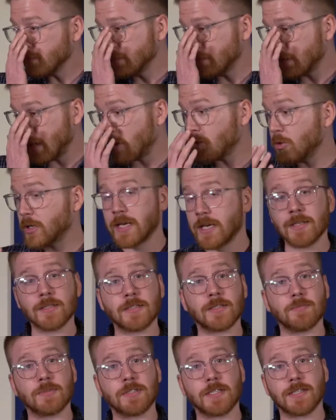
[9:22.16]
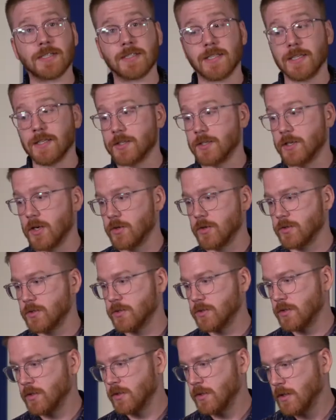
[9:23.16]
we're getting some 16th
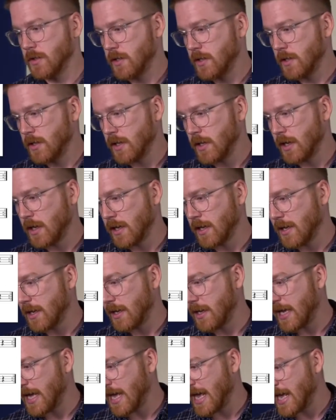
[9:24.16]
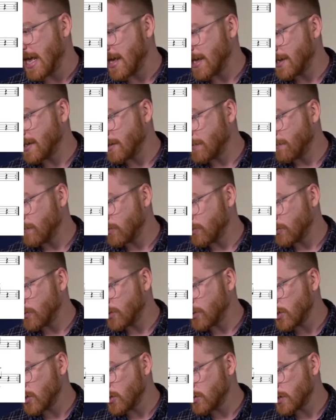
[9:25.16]
notes. And if you'll
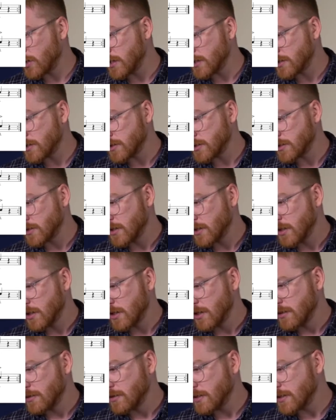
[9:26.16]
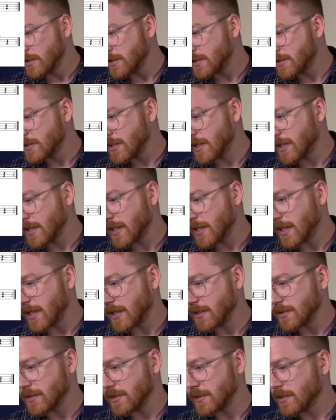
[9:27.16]
notice, the
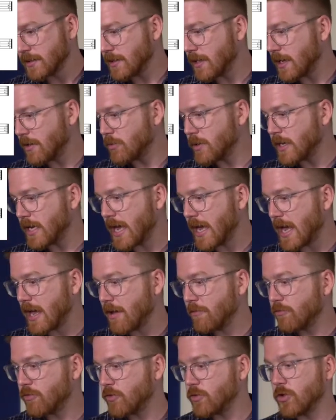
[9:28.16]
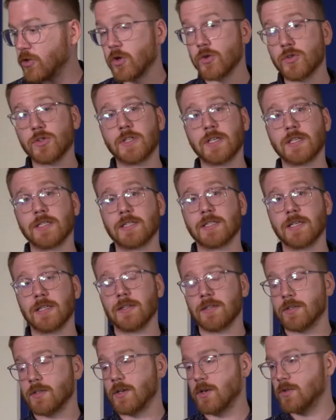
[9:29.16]
sticking that we have for those
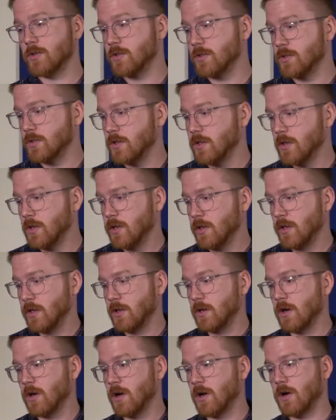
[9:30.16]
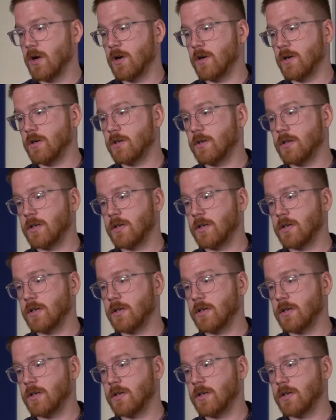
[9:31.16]
16th notes are